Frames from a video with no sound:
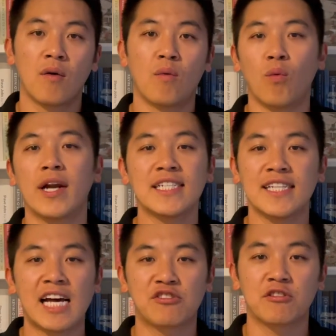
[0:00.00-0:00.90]
What is
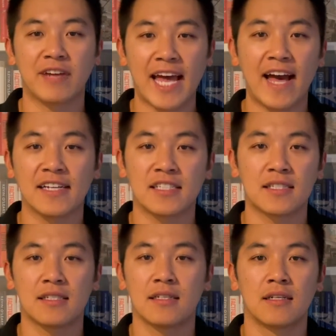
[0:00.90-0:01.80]
natural
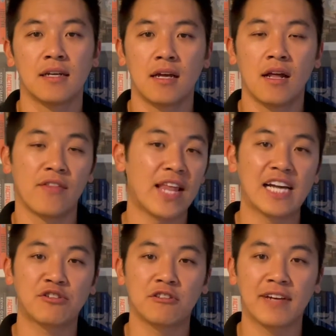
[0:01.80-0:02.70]
gas?
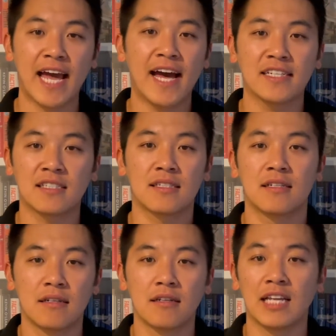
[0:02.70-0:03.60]
Natural gas,
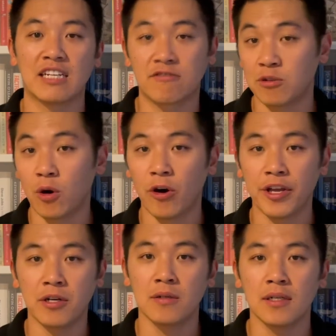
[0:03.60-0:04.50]
like crude
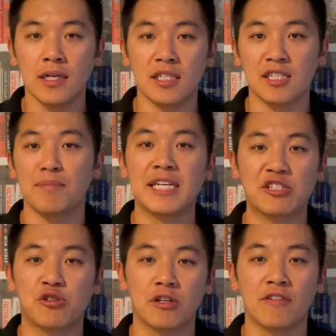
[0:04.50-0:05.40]
oil, is a
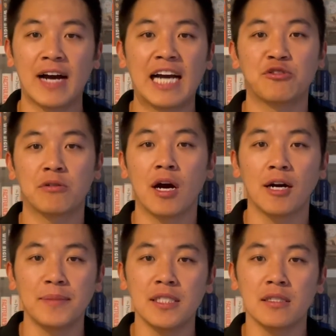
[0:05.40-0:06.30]
mixture of
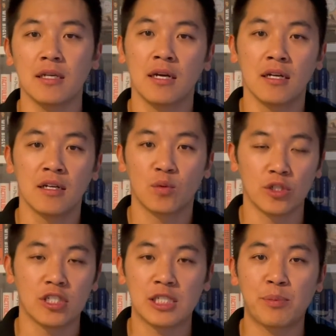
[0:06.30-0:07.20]
hydrocarbons,
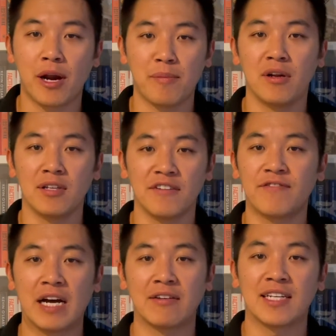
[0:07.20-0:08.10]
which is primarily
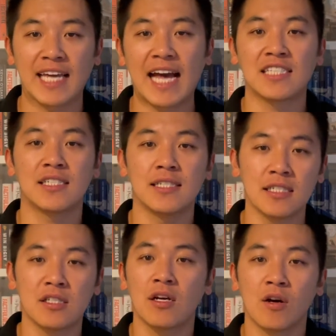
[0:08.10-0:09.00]
found in
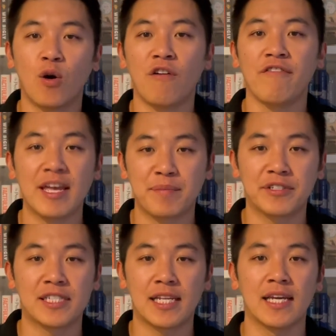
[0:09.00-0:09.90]
gaseous or vapor
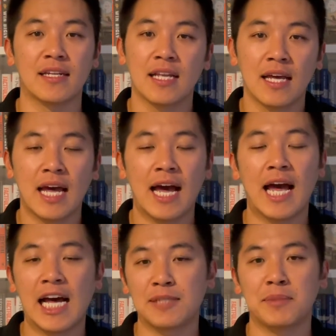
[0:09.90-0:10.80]
state at
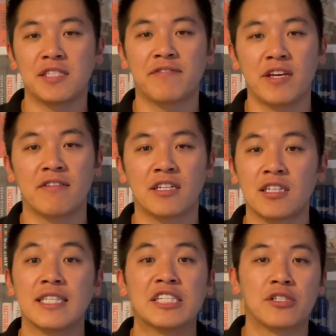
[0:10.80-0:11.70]
atmospheric
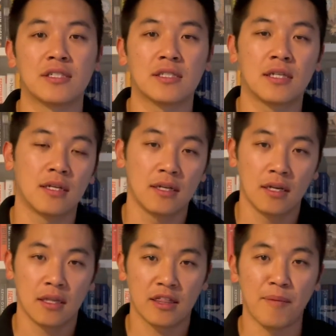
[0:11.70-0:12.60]
conditions.
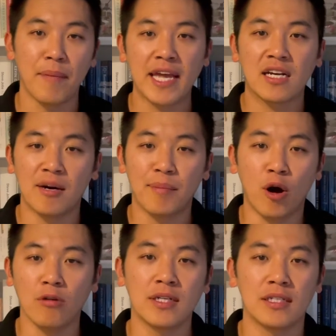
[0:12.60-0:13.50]
The main
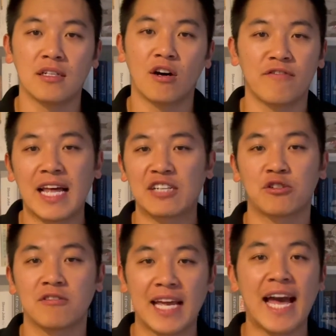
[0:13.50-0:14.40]
component of
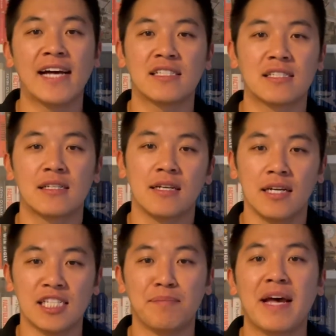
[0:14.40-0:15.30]
natural gas
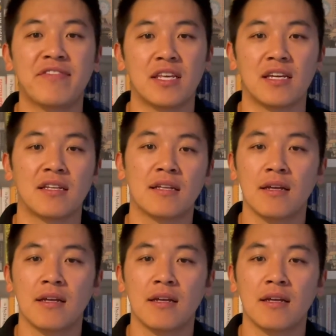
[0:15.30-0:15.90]
is methane,